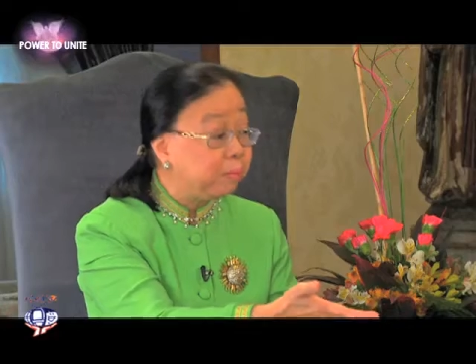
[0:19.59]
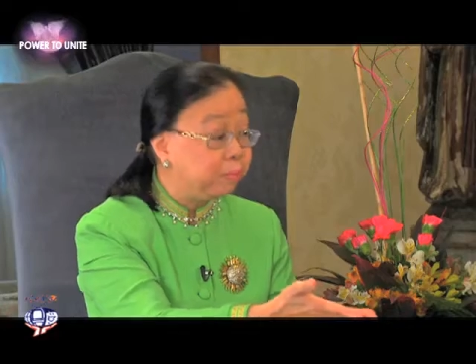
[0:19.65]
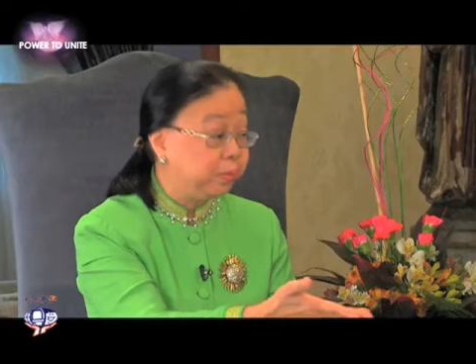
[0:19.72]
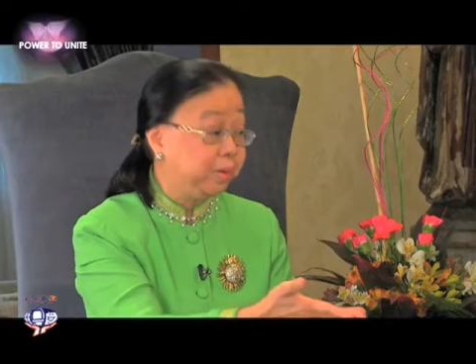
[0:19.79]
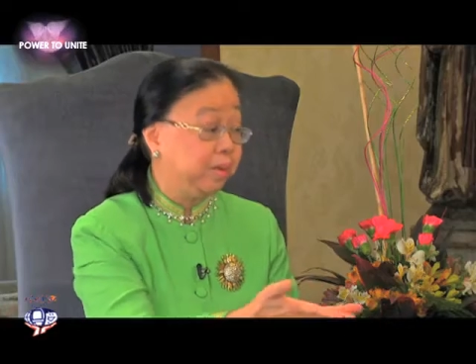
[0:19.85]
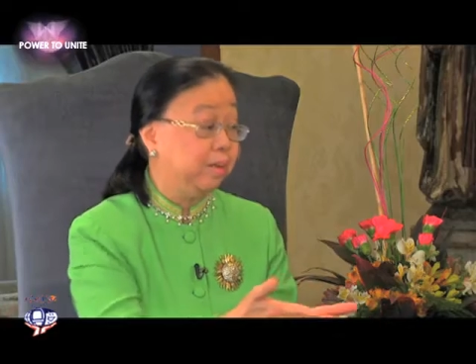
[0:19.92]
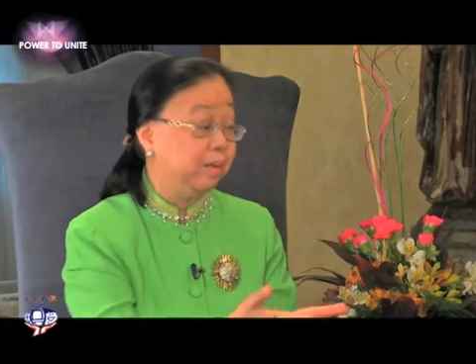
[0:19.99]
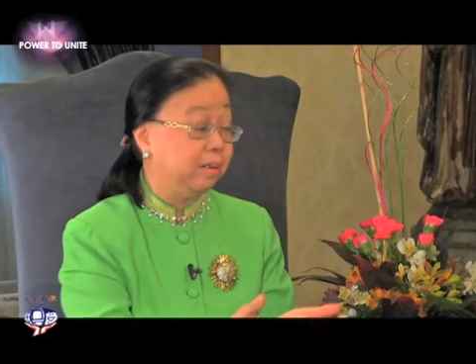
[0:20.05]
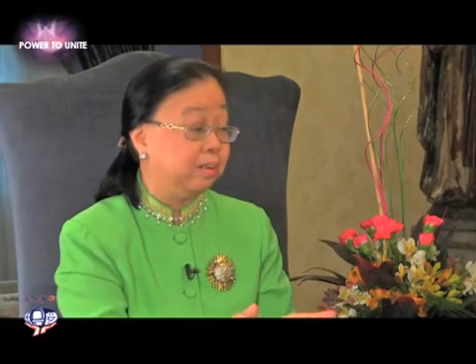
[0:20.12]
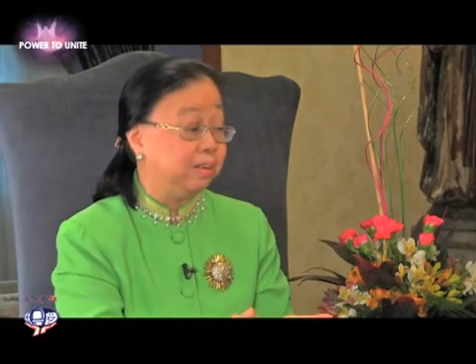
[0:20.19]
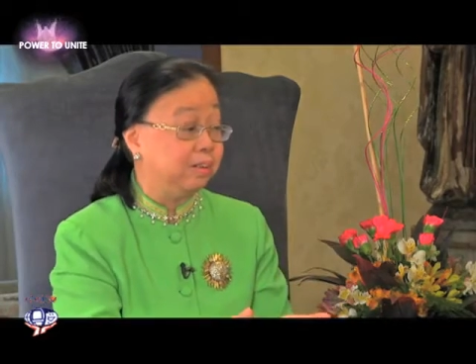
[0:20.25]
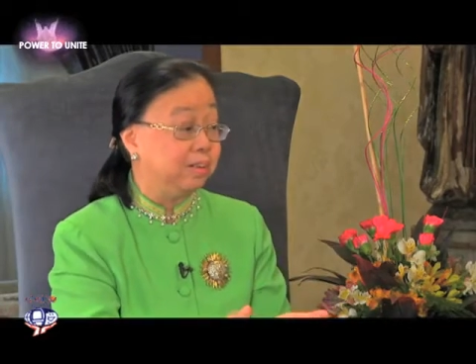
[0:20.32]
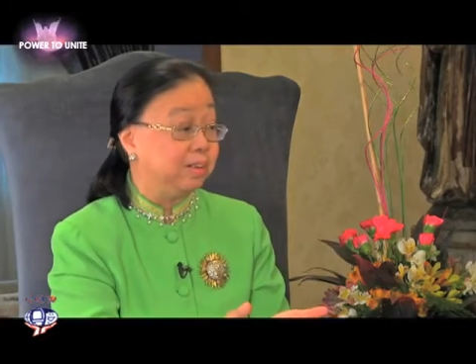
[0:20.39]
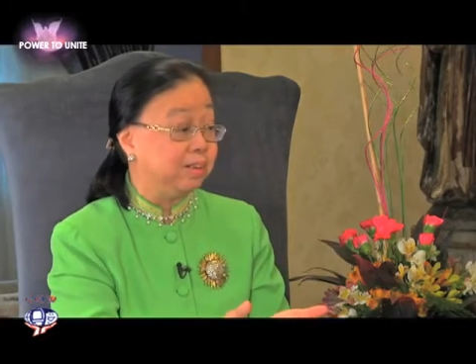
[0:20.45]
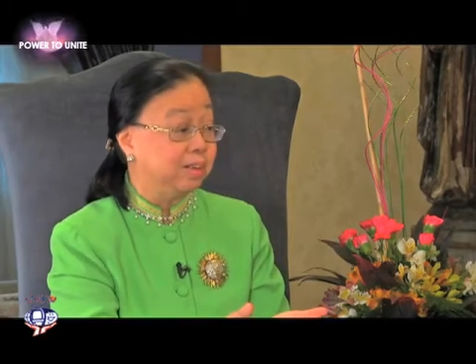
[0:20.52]
for the
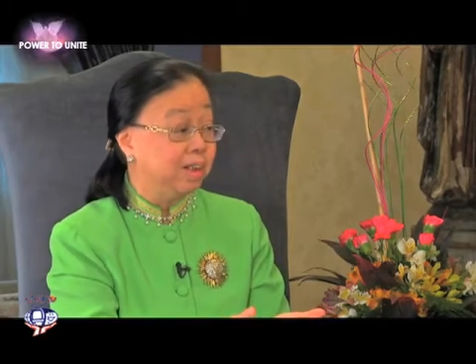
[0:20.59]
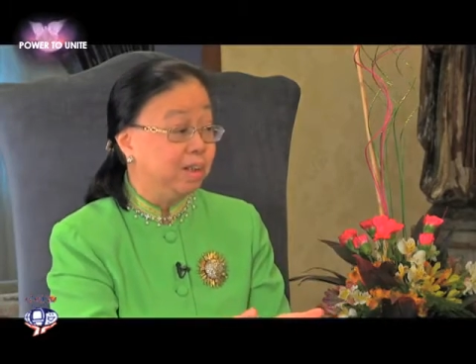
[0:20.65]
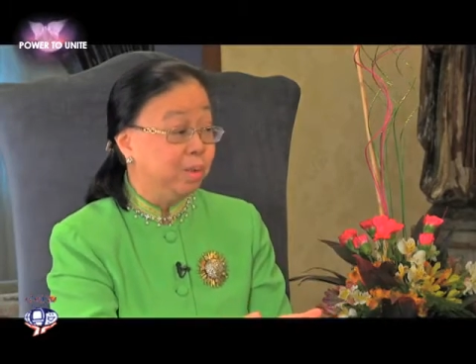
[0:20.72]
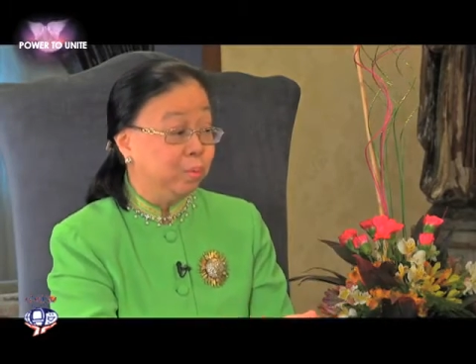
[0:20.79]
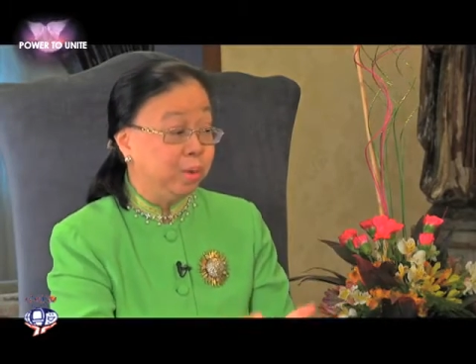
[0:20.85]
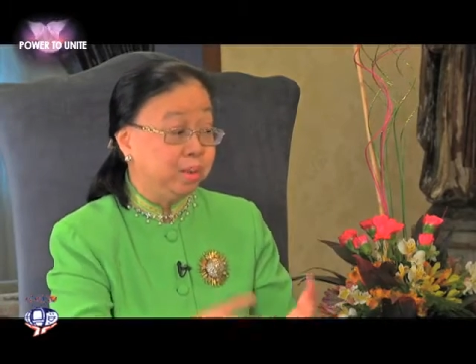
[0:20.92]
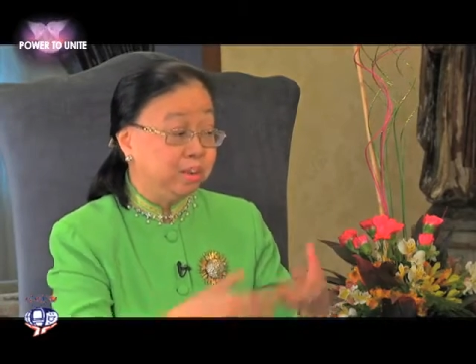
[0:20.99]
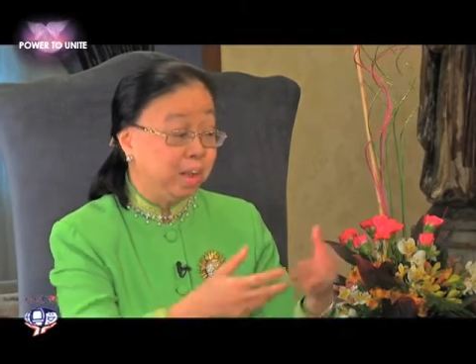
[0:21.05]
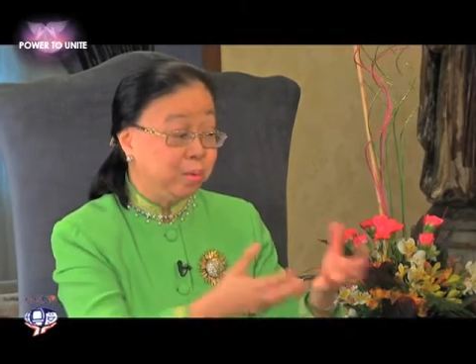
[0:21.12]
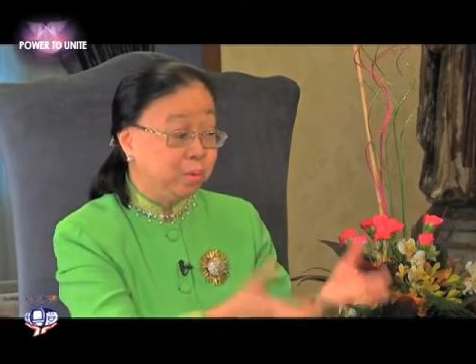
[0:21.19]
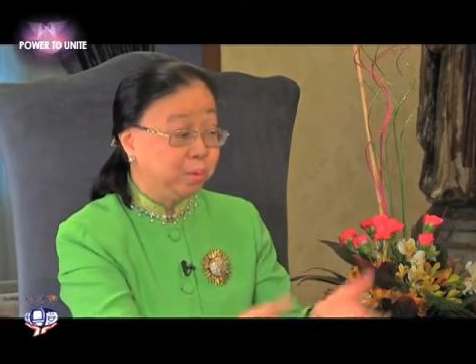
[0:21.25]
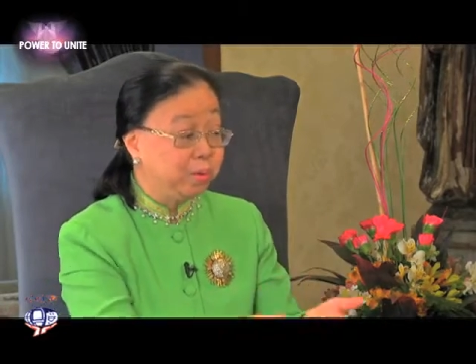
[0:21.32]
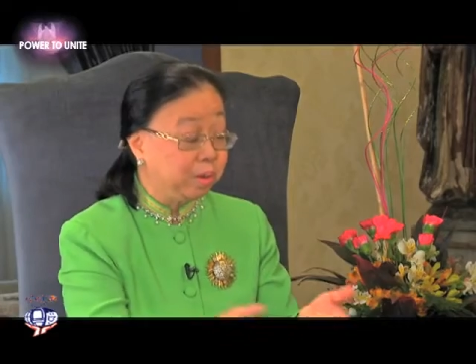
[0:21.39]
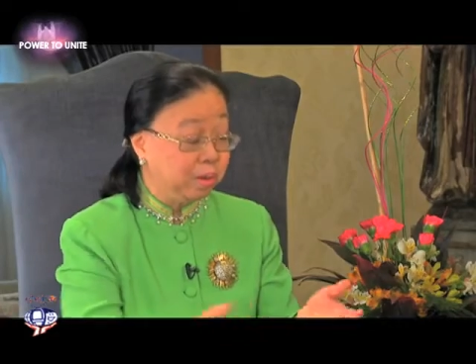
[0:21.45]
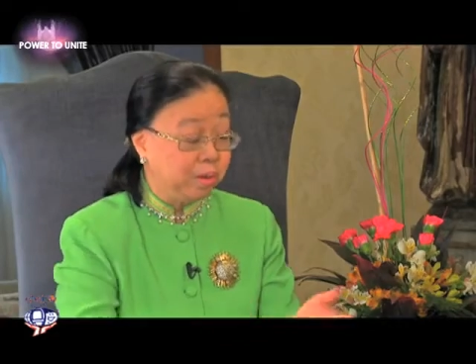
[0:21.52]
elders. We take
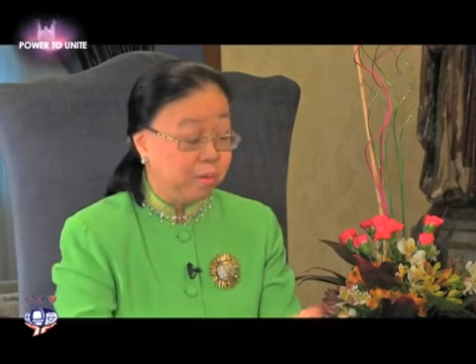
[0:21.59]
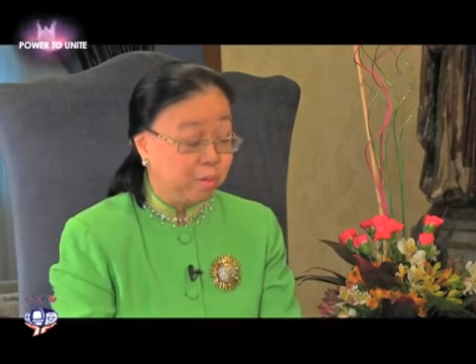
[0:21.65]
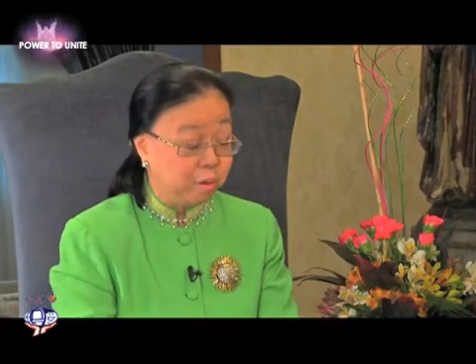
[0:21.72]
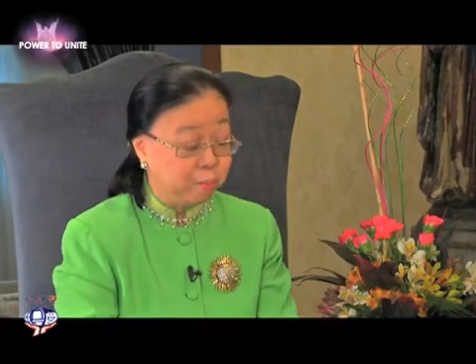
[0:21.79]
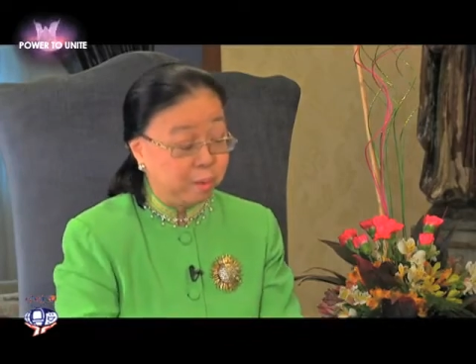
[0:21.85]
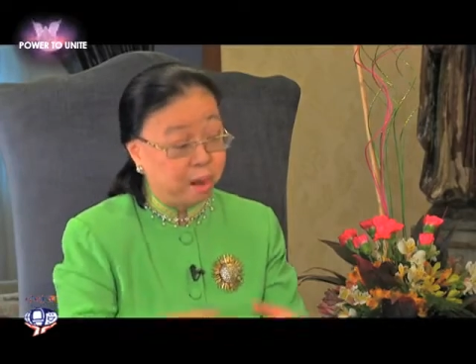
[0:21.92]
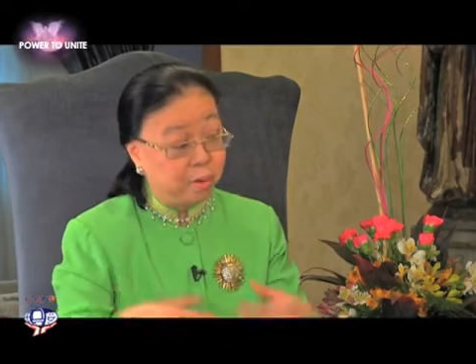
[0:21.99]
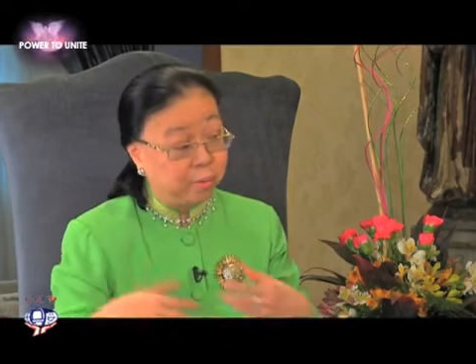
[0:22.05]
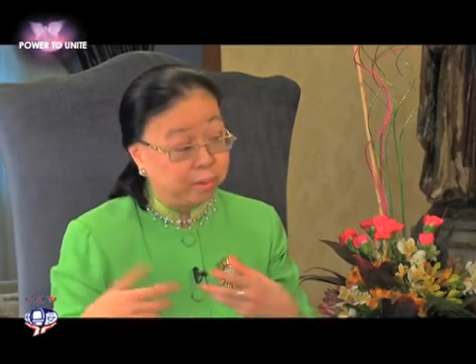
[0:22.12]
good care of our